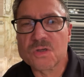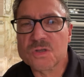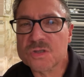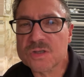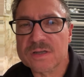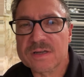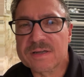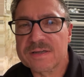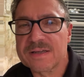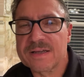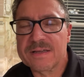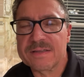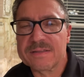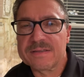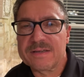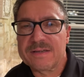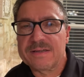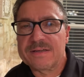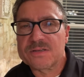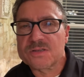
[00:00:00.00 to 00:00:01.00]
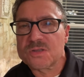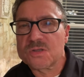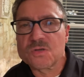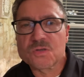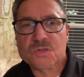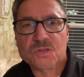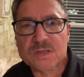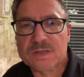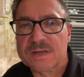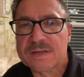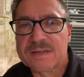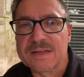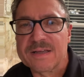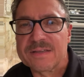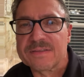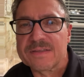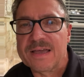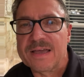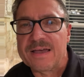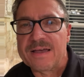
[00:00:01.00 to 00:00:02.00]
should have done this. You should have
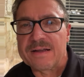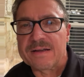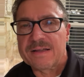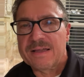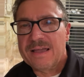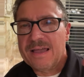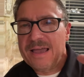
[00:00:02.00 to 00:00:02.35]
done that.